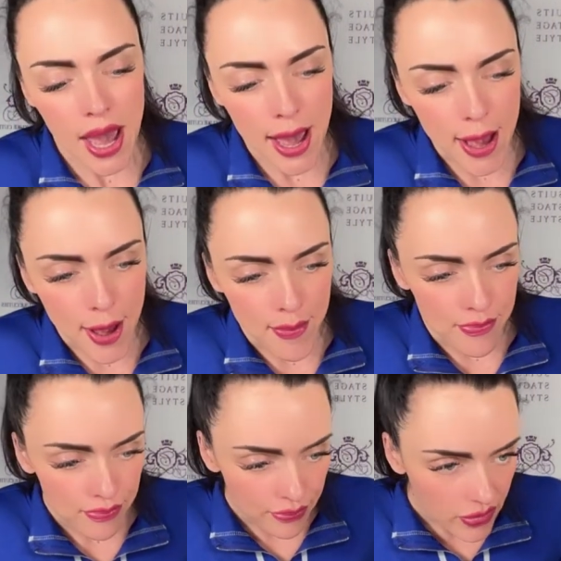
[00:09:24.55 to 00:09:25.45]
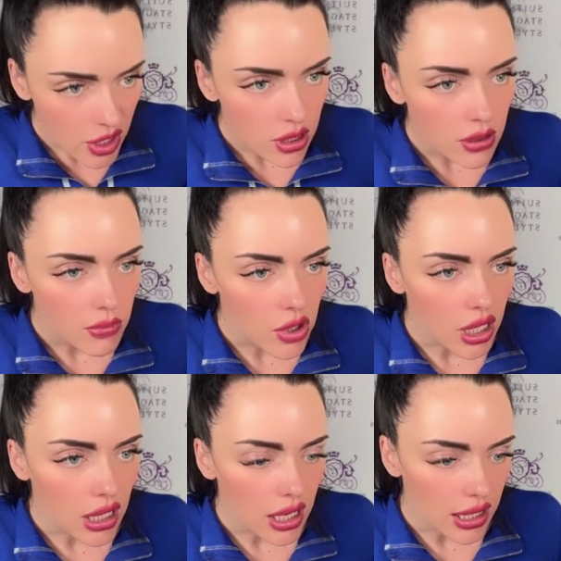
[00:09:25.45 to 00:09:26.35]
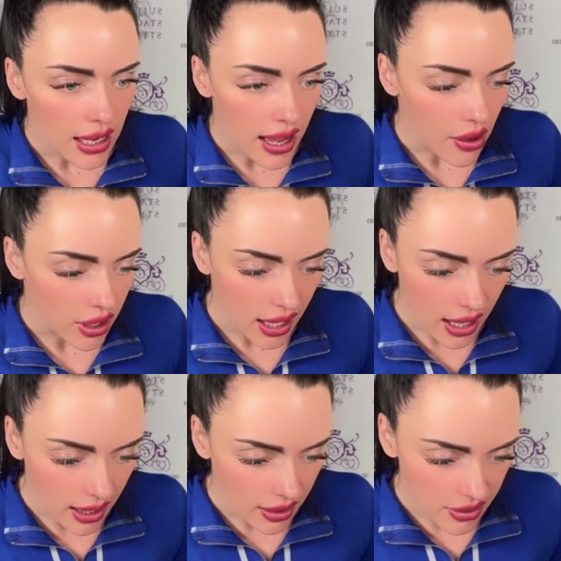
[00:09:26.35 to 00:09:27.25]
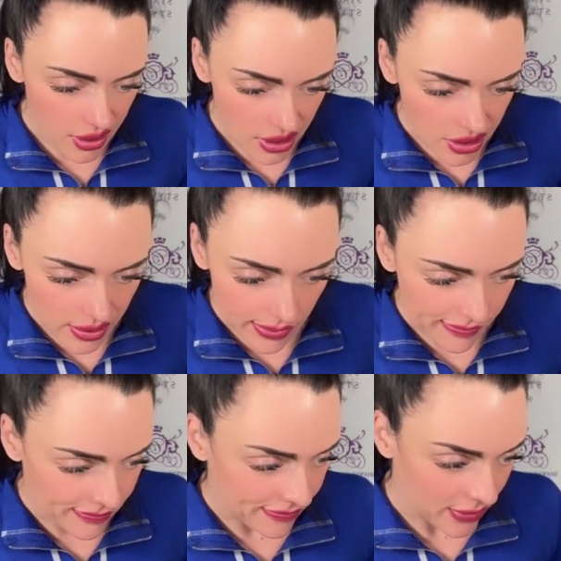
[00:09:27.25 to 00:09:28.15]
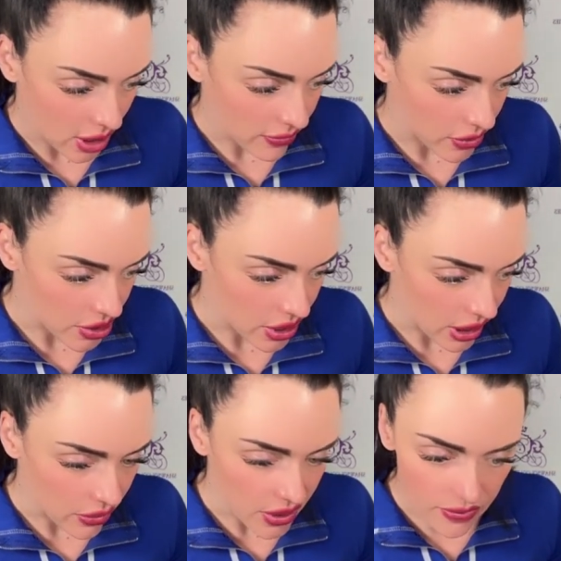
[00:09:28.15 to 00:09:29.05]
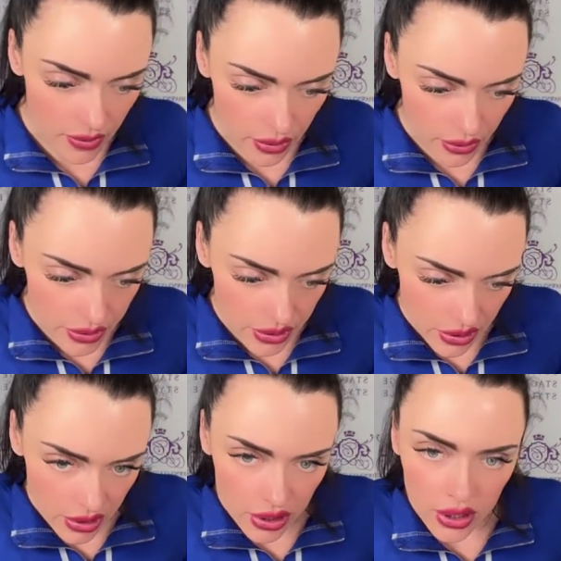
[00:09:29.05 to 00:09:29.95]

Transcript: Um, I'm looking at it now, and again, they're just, unfortunately, these photos.